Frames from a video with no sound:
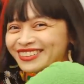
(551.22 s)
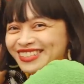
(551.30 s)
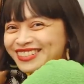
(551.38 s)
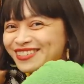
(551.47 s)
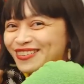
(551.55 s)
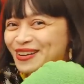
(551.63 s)
on
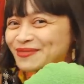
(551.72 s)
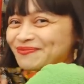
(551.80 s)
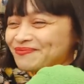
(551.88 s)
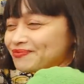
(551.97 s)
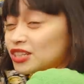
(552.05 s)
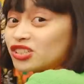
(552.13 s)

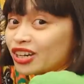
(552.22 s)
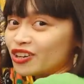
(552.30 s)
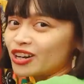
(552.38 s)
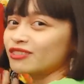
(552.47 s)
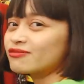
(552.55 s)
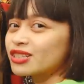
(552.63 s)
Instagram. Check
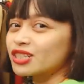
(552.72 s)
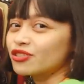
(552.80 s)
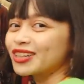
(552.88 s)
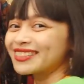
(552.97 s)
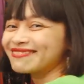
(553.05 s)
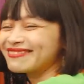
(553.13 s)
her out, she's great.